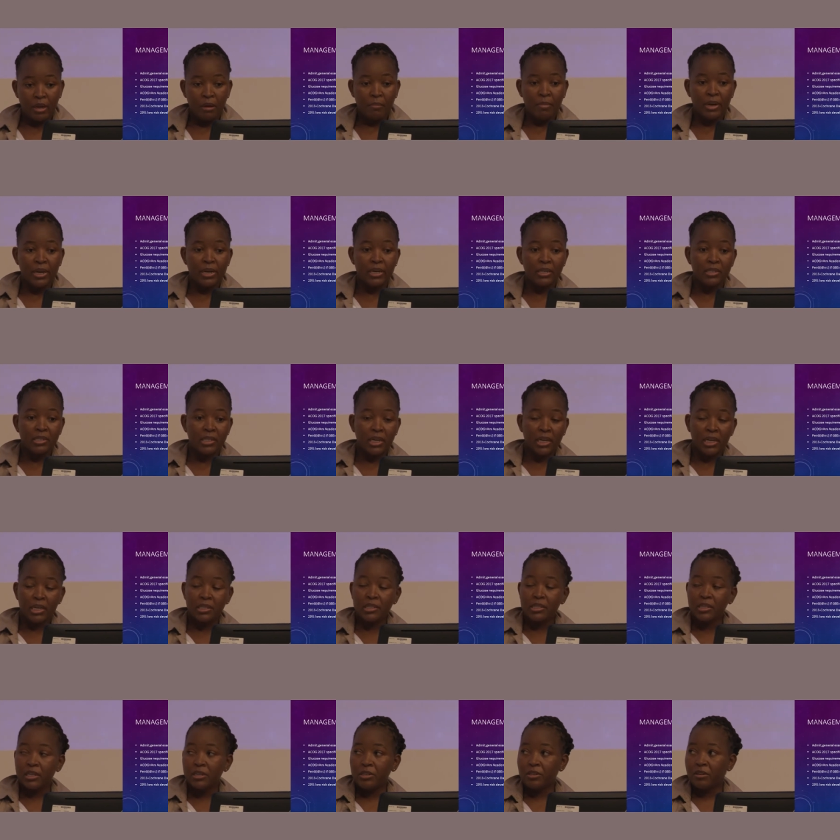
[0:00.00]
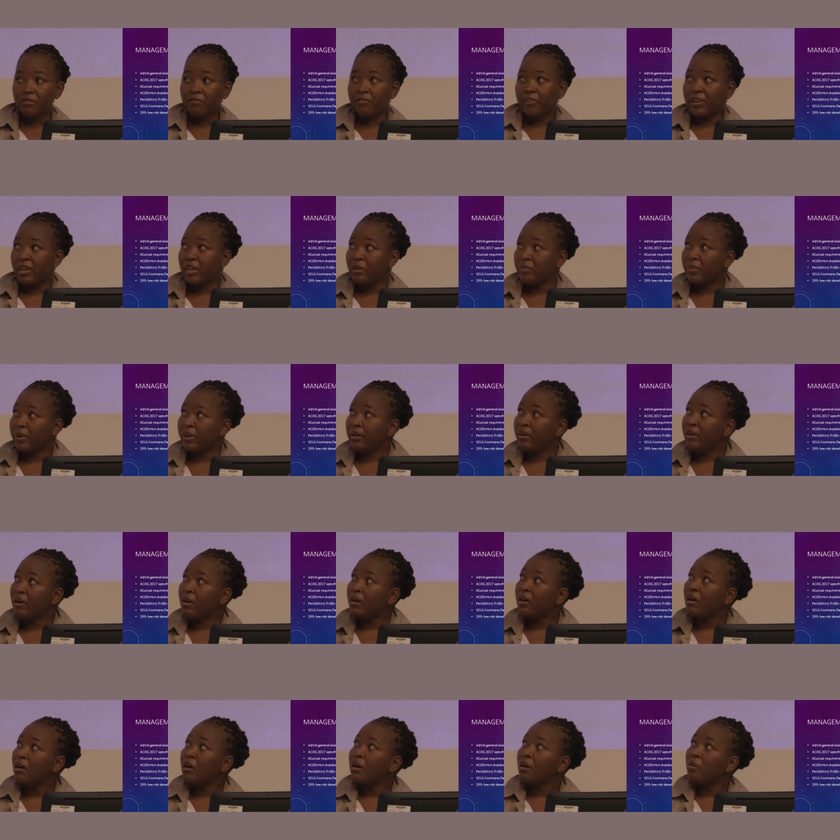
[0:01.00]
But in second stage of labor,
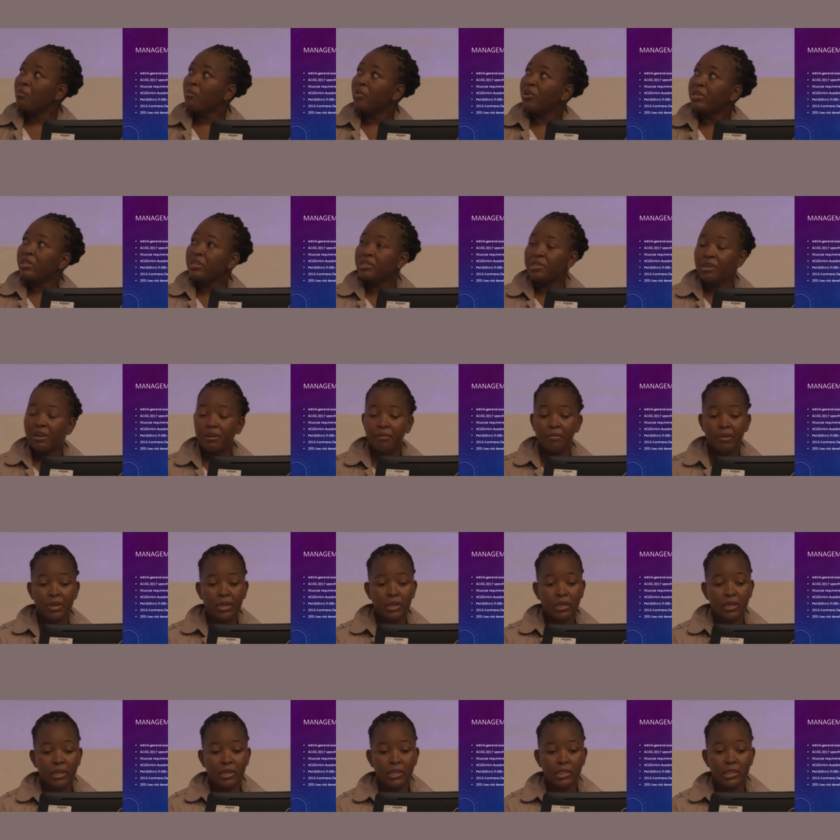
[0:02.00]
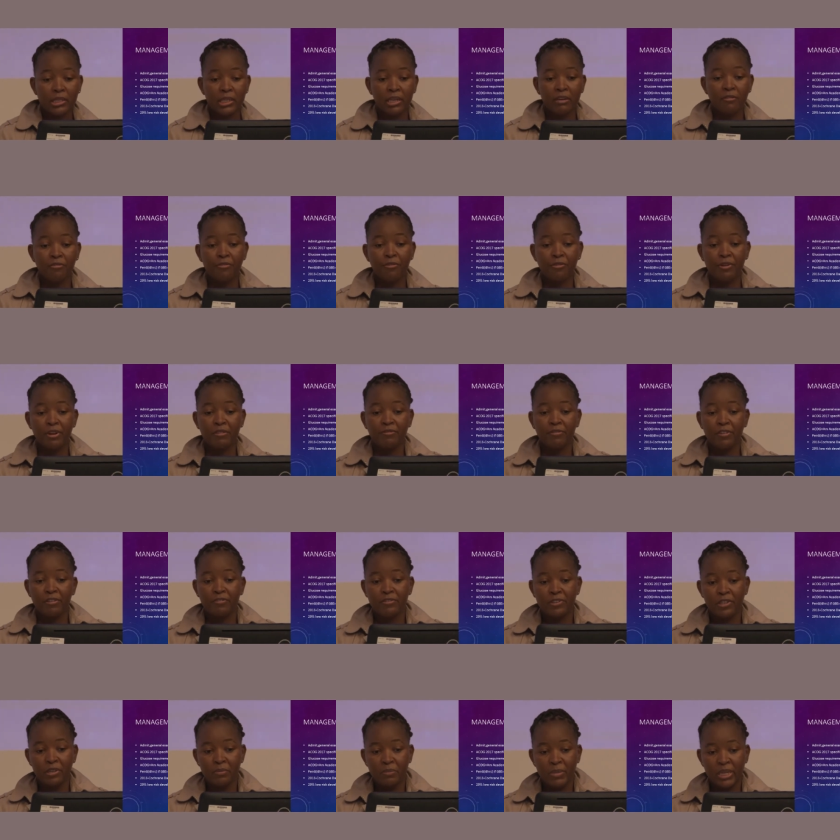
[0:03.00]
monitoring is every
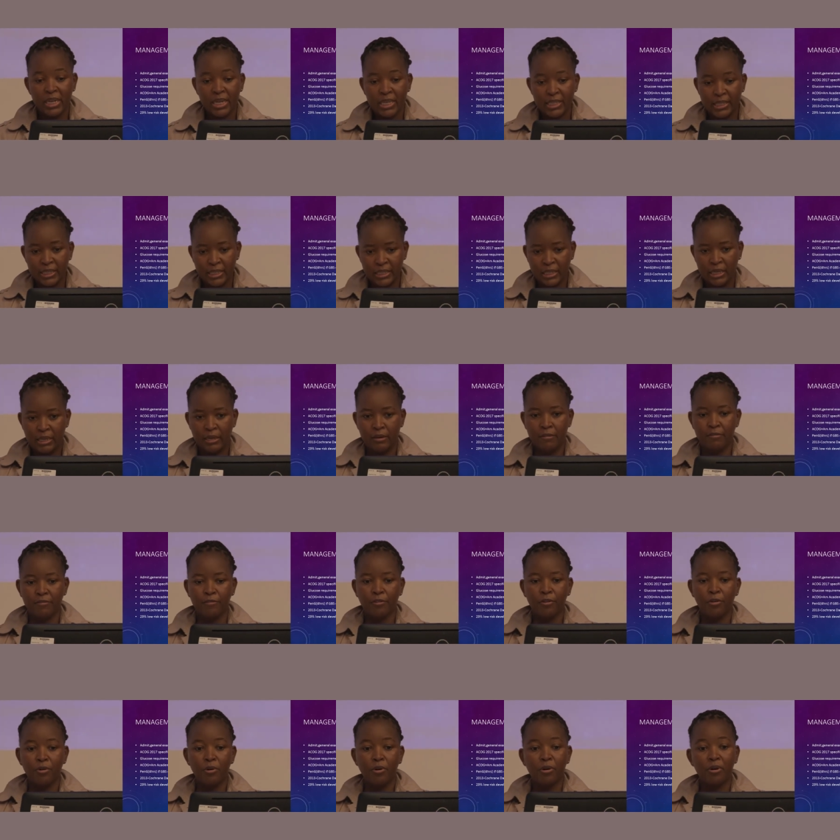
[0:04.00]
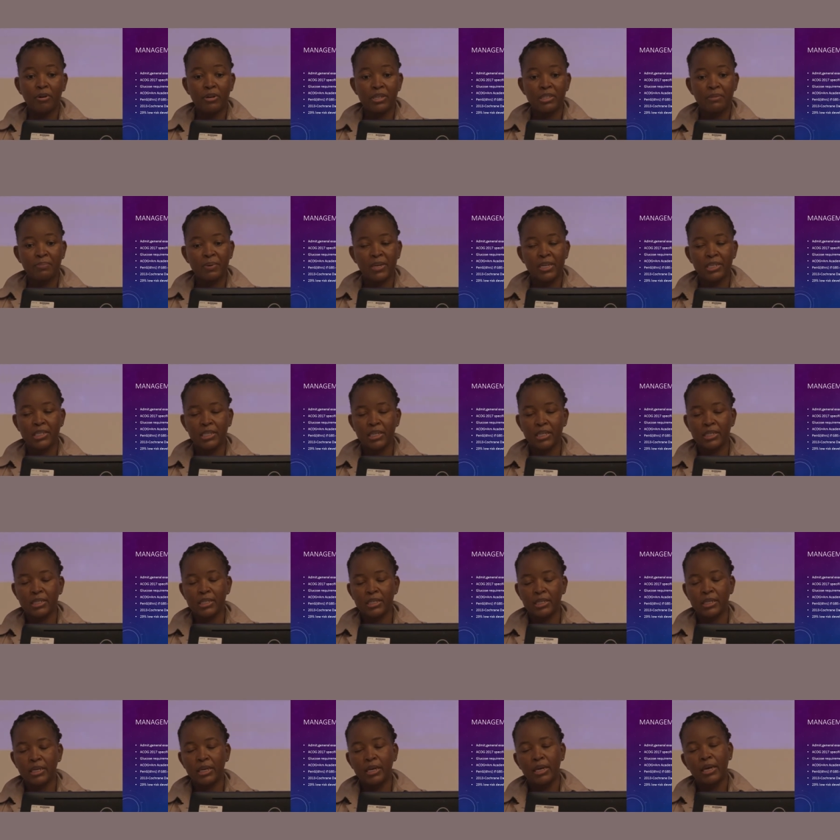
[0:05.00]
15 minutes for low-risk patients
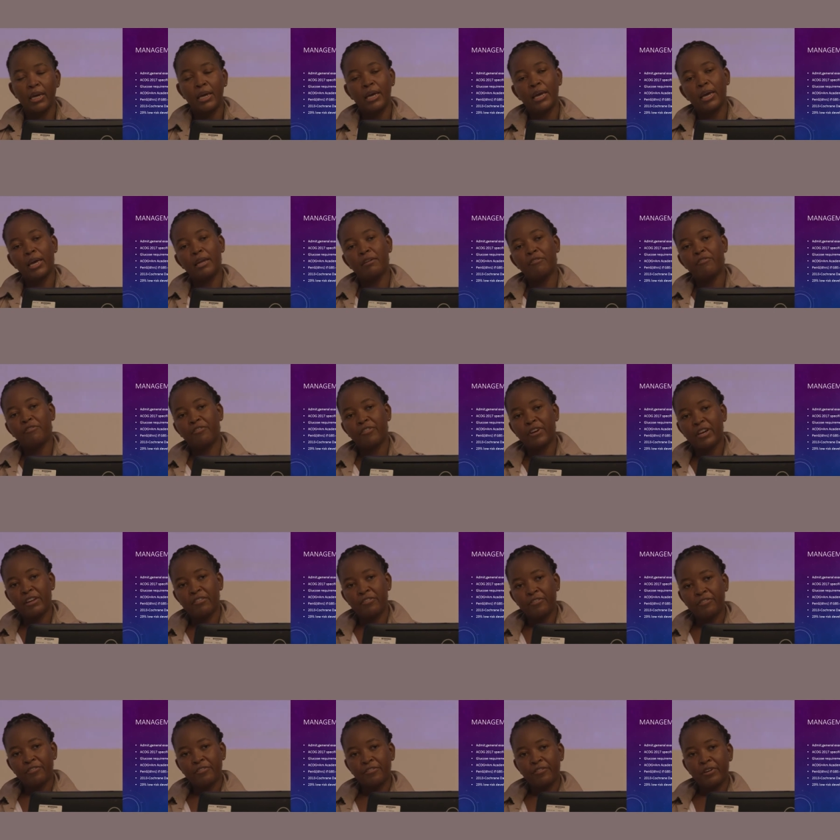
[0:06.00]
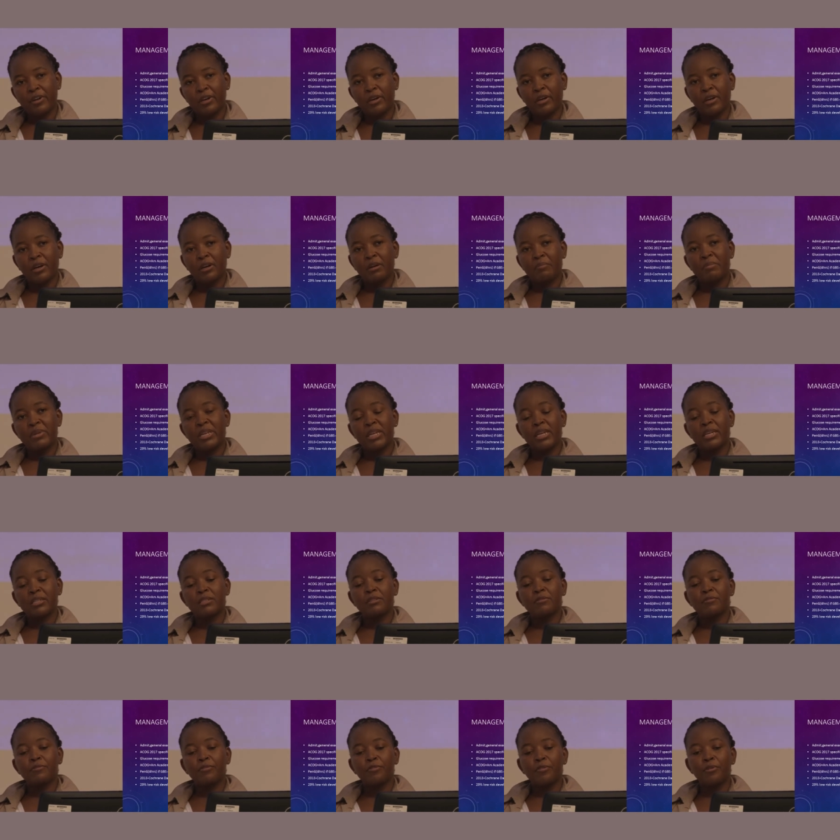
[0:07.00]
and five uh,
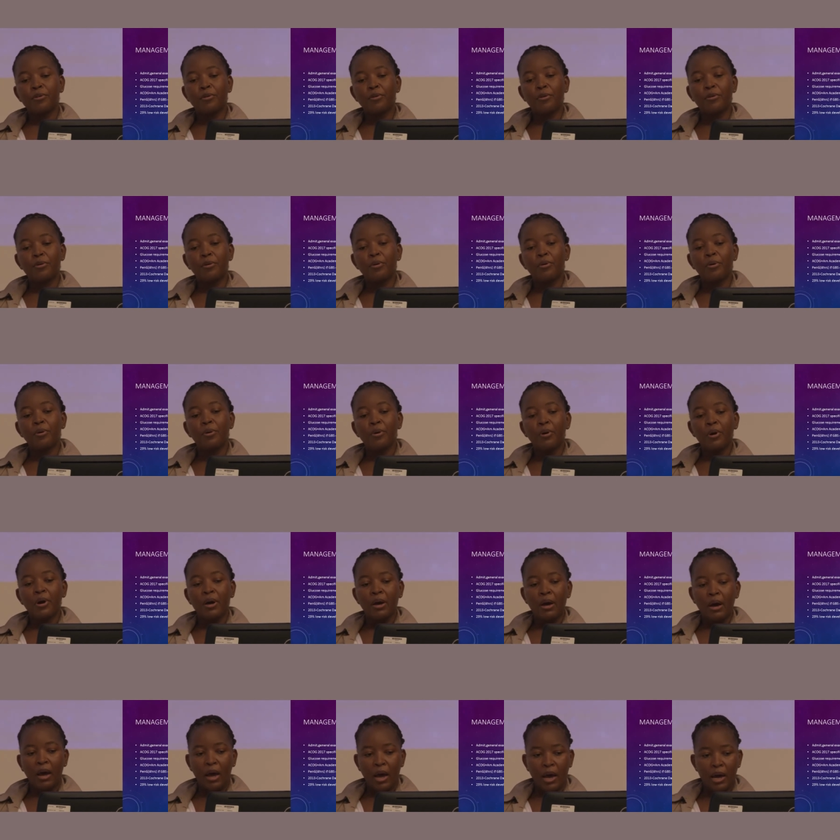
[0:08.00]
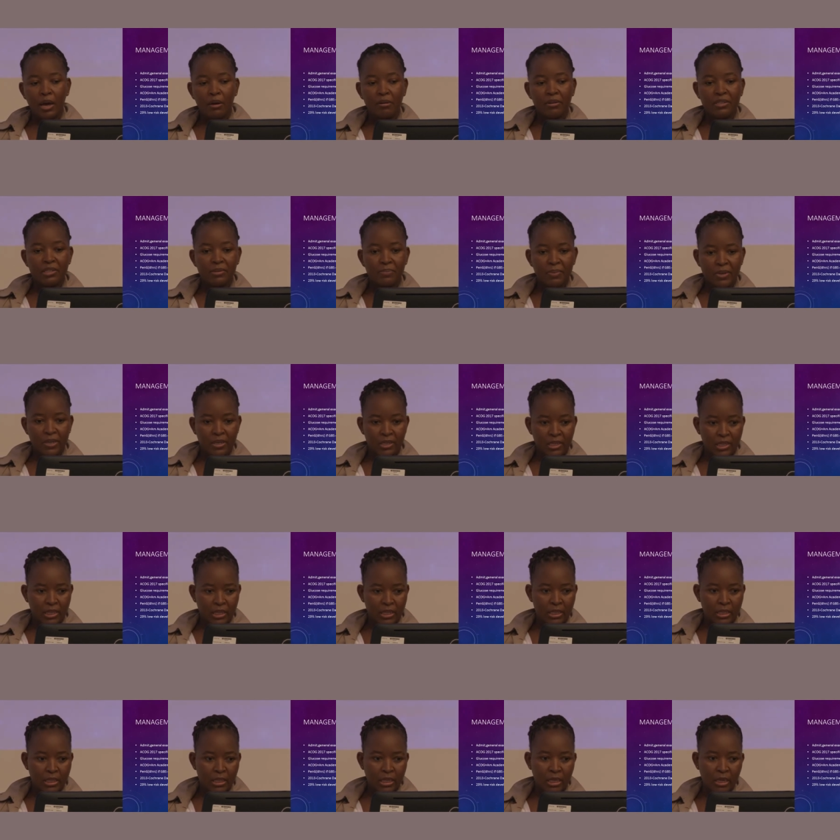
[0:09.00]
minutes for high-risk
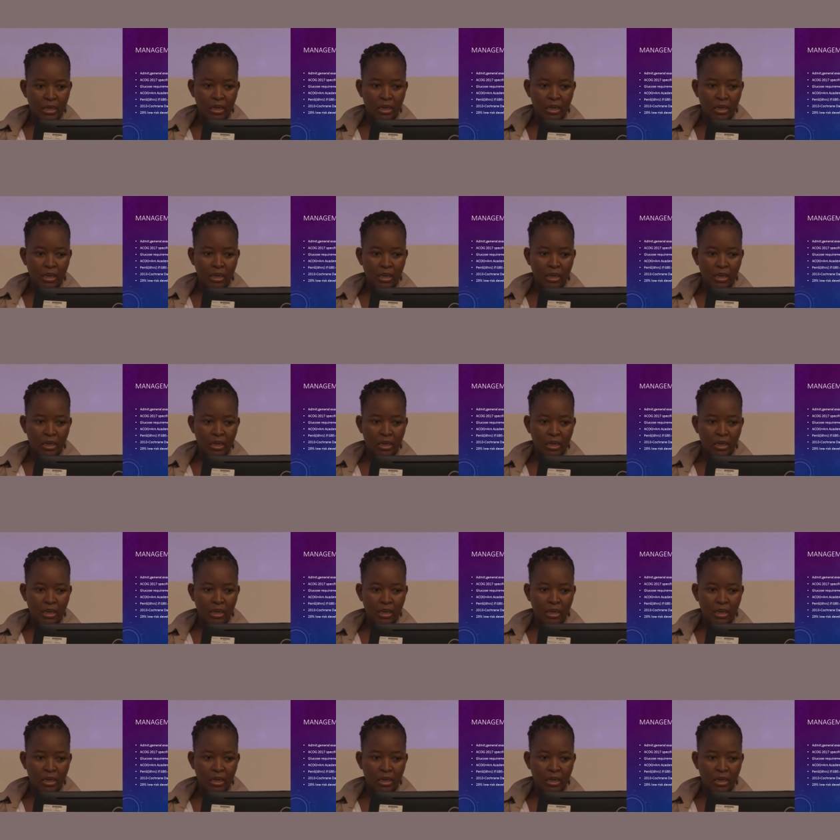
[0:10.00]
patients.